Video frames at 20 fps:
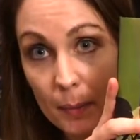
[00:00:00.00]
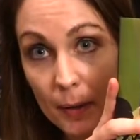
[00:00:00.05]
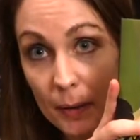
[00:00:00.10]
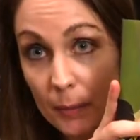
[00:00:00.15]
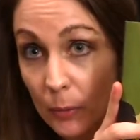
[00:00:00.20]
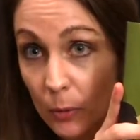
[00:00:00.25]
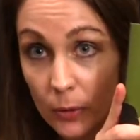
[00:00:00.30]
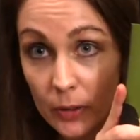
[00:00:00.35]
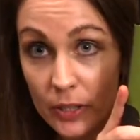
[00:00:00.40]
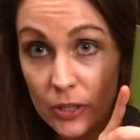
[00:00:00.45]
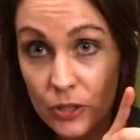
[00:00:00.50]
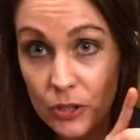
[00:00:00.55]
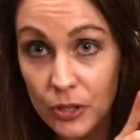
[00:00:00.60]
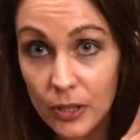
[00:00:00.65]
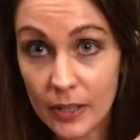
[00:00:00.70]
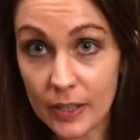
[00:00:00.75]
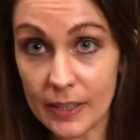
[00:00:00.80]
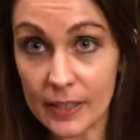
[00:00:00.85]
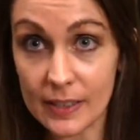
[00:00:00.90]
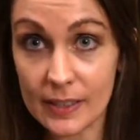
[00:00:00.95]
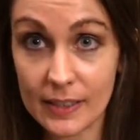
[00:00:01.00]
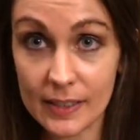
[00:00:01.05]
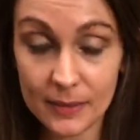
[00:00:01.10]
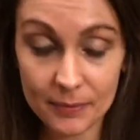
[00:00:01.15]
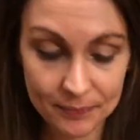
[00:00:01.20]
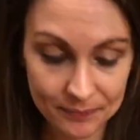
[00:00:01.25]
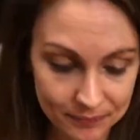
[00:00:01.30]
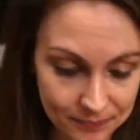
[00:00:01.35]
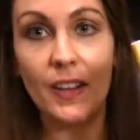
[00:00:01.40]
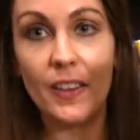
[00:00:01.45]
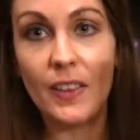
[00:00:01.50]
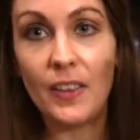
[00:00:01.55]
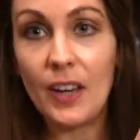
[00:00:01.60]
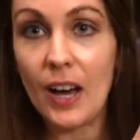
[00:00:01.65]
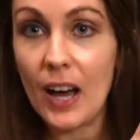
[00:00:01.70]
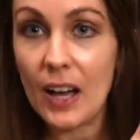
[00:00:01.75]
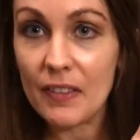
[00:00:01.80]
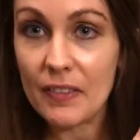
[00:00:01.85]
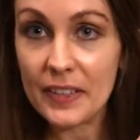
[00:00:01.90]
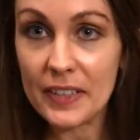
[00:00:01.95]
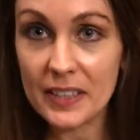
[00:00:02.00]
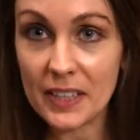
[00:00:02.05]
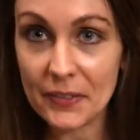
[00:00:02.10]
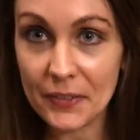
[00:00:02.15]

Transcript: by Morgan Jerkins. The Office